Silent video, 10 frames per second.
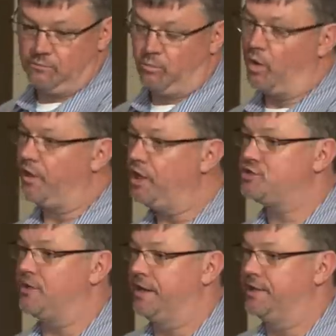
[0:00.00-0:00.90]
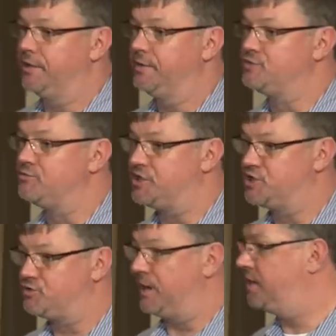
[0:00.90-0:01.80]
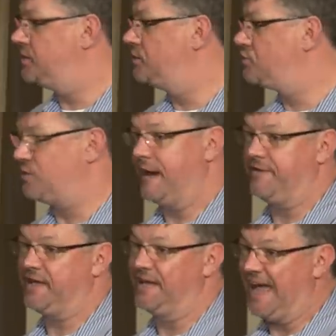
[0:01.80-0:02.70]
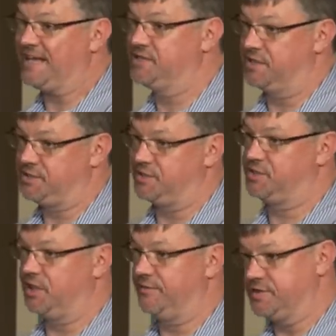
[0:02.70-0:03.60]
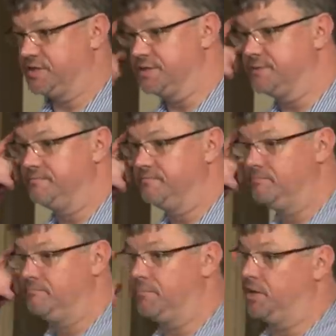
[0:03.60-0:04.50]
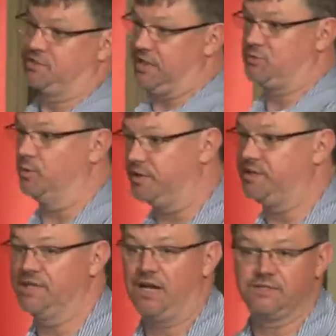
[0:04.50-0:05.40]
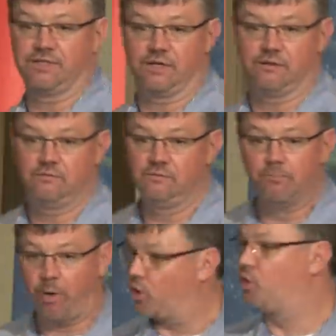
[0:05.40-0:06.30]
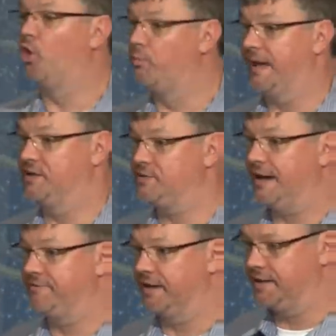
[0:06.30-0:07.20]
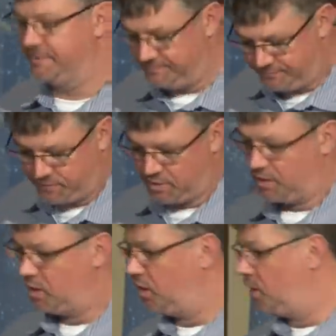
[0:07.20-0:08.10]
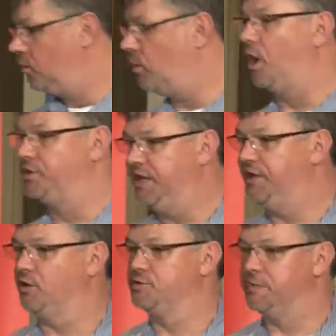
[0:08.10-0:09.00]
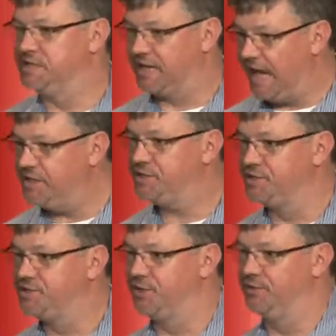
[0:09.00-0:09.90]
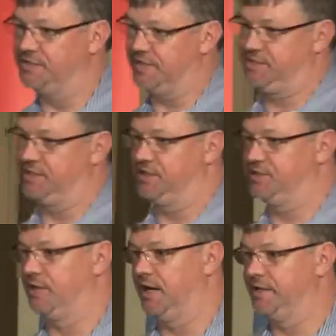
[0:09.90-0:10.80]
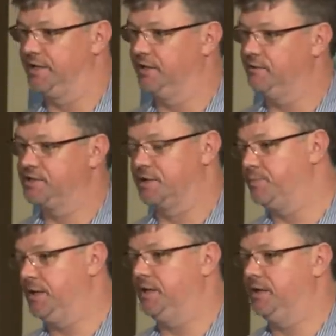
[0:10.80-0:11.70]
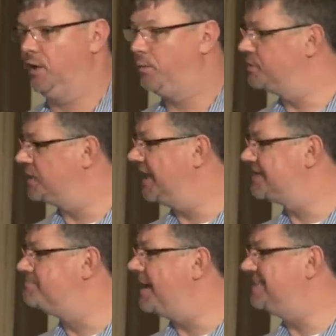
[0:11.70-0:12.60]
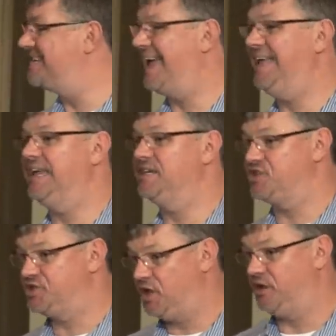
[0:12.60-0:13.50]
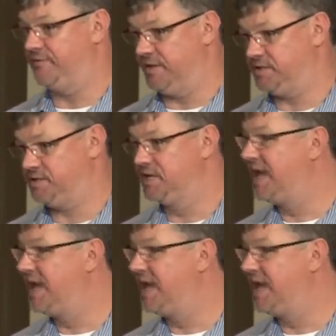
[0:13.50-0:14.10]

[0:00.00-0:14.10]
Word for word: What they're trying to do is restrict traffic and access to services, because that's what they're designed to do. Block all bad traffic. What a DDoS mitigation tool is actually trying to do is completely the opposite. It's maintaining service